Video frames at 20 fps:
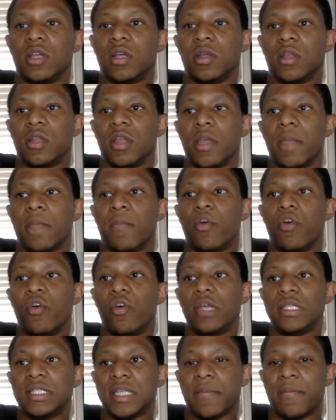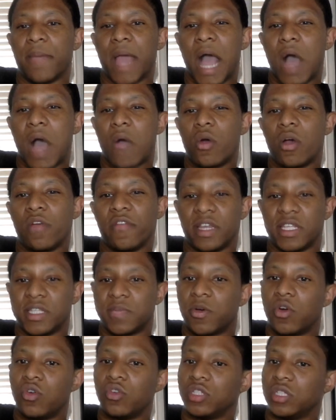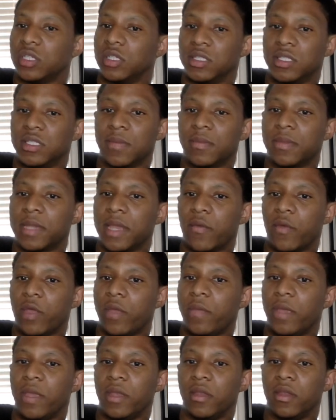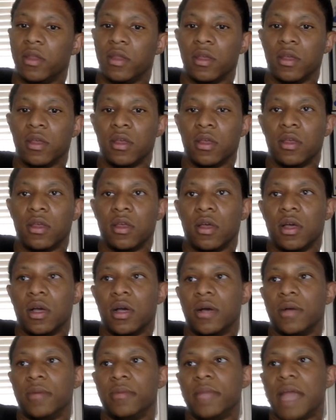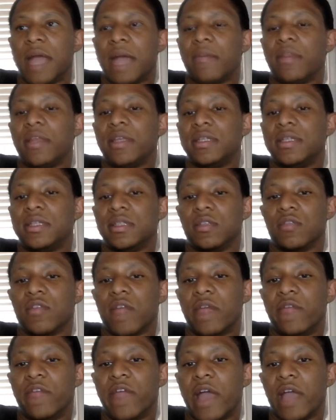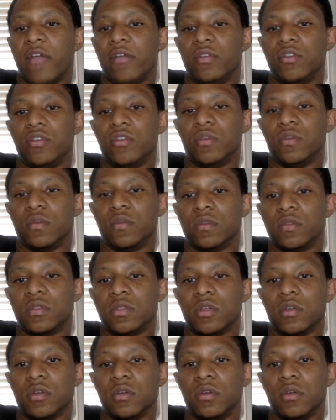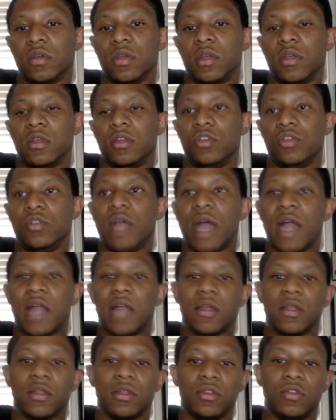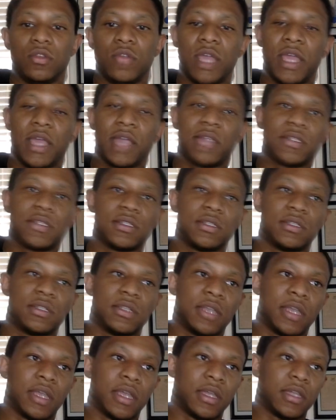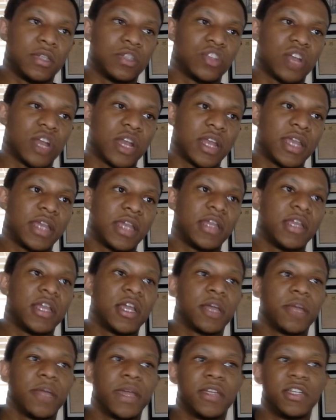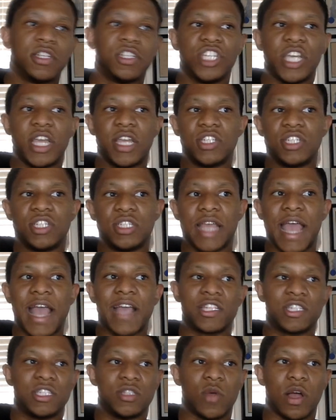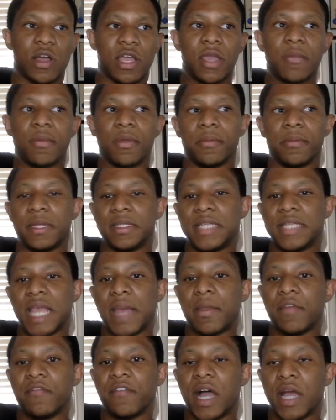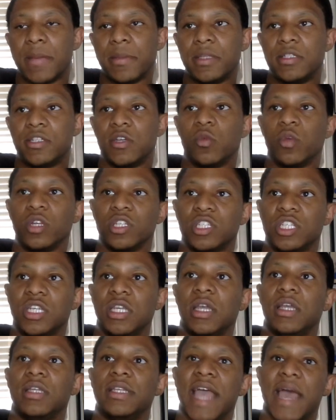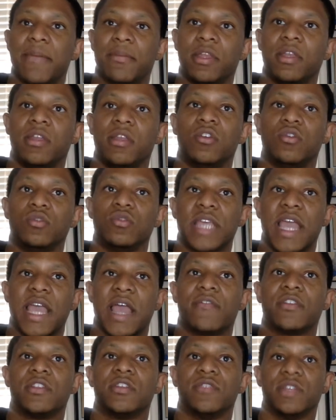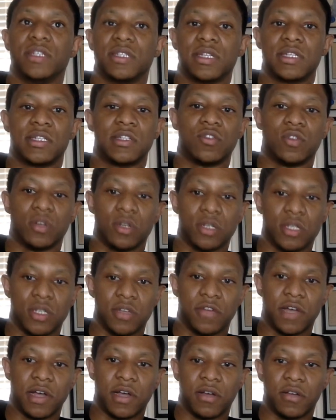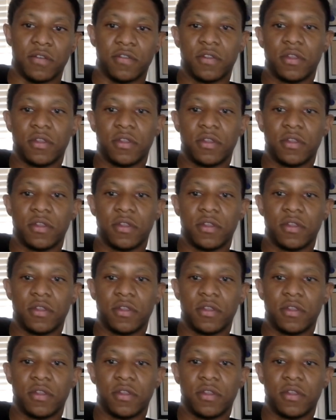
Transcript: the, the importance and power of exposure is something that we've been um, not placing the right value to. So you gotta you can't try to get a young man to change his actions while keeping him in the same environment to which he adapted those characteristics in order to survive.